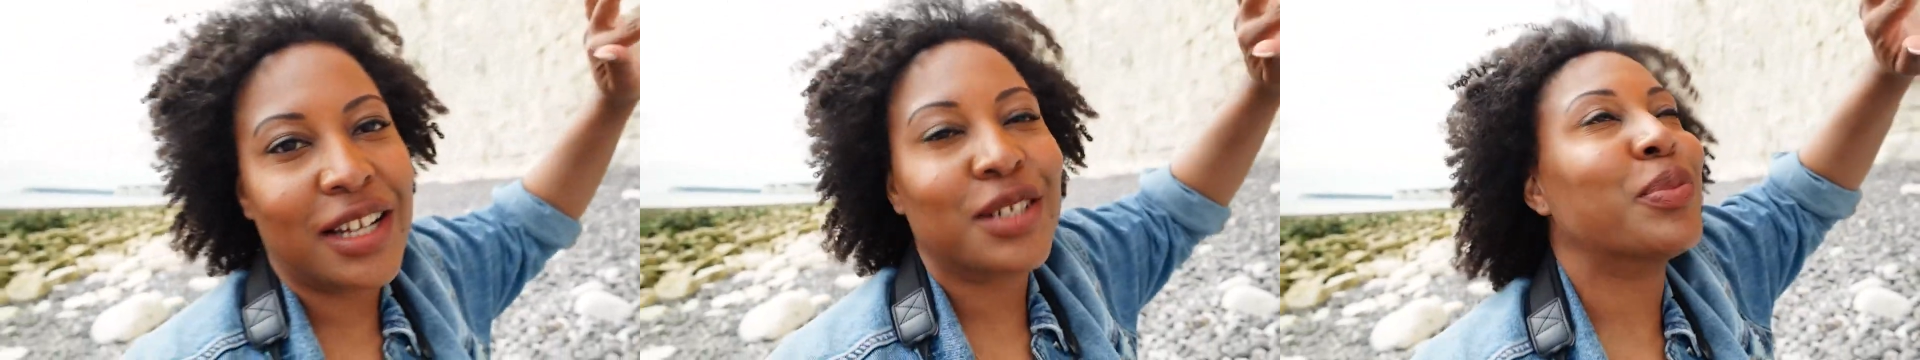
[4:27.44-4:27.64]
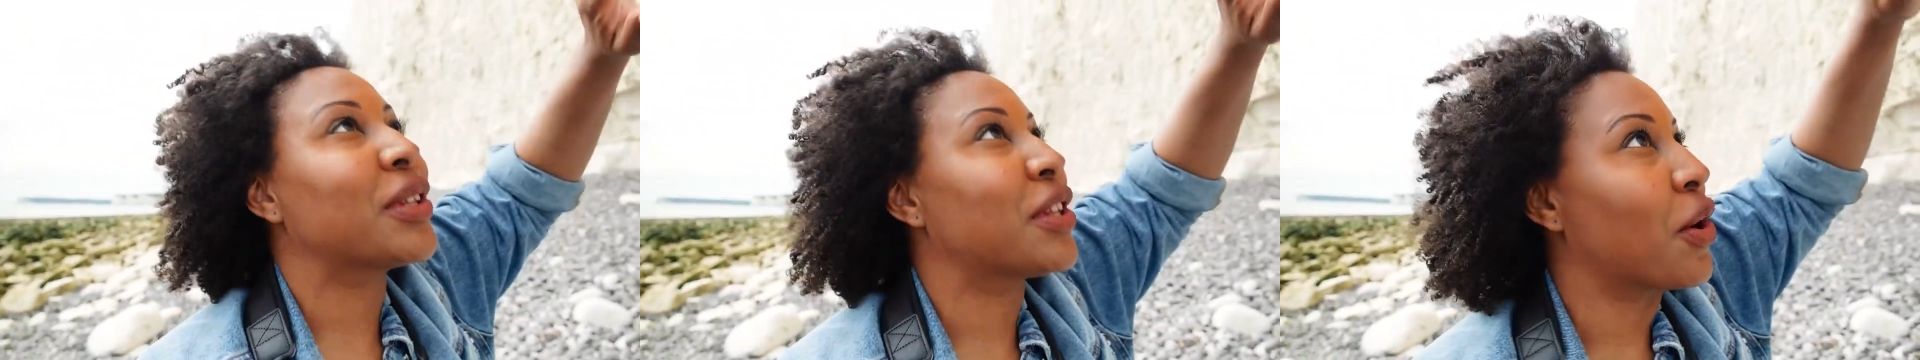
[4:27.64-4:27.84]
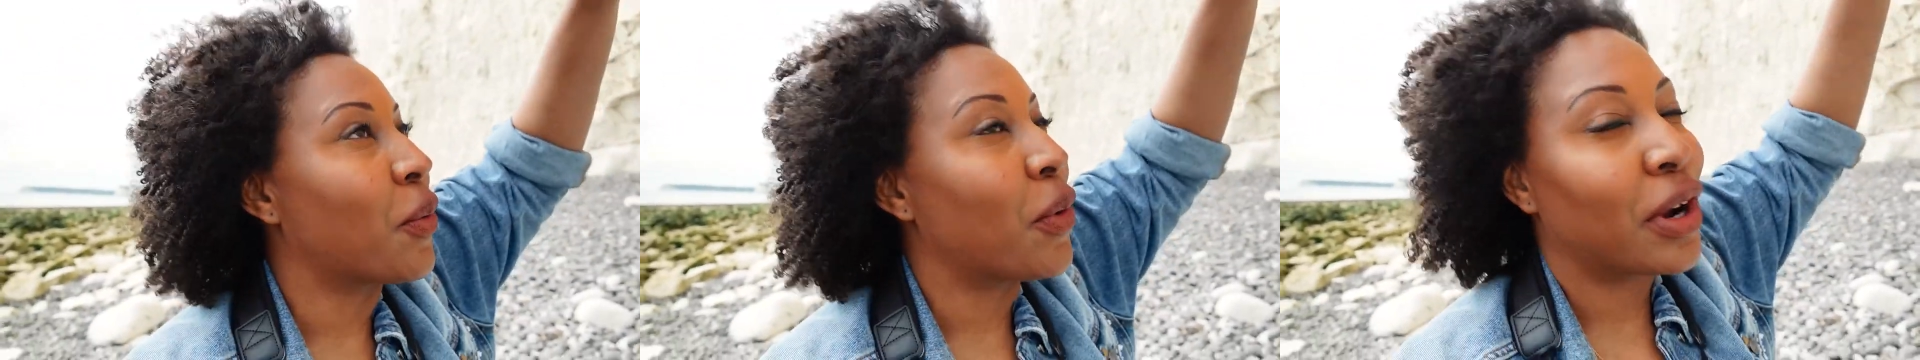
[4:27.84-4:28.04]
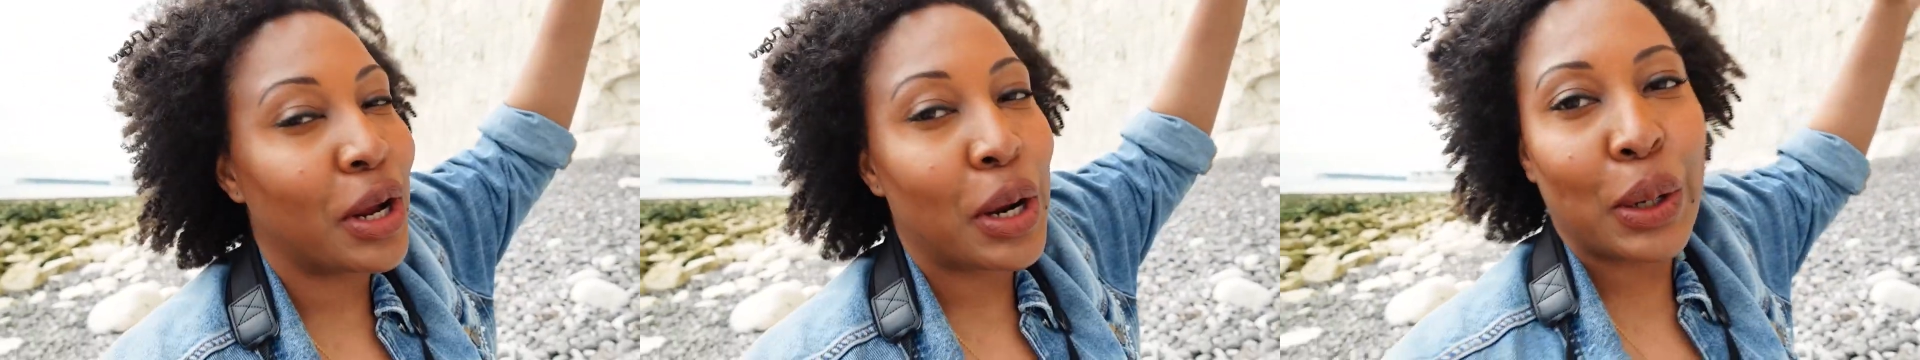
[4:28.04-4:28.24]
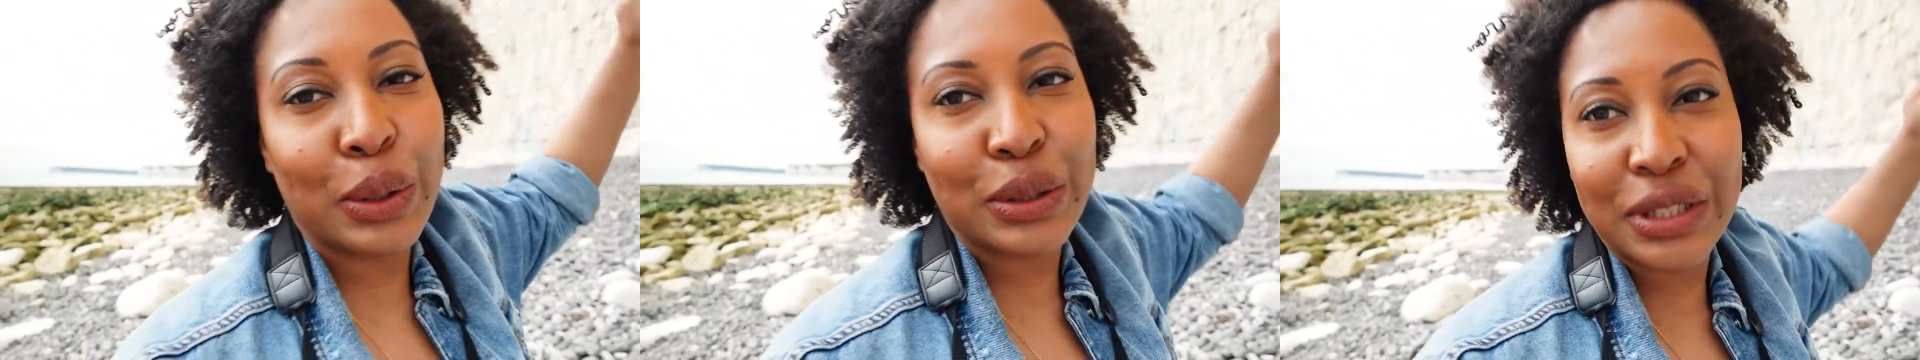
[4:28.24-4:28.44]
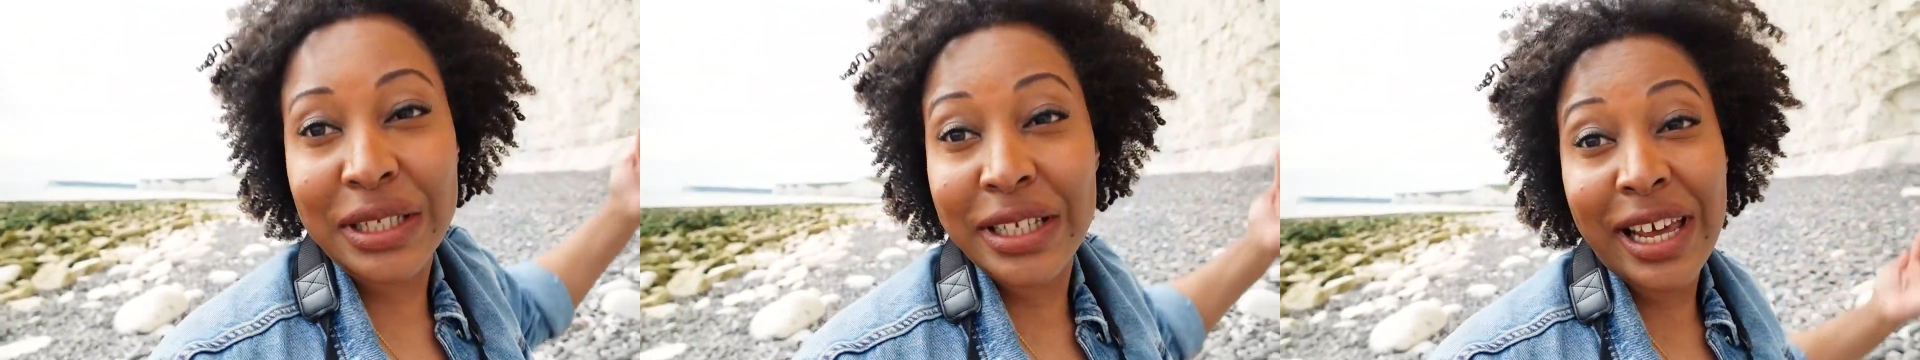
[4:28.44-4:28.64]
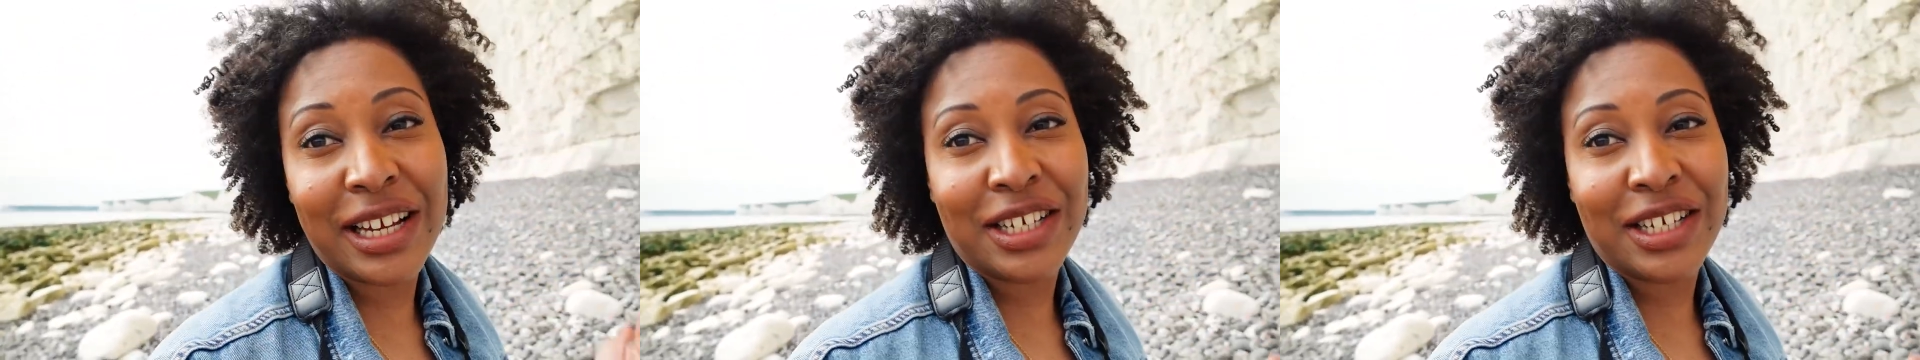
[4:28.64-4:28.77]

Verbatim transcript: edge but they're walking close to the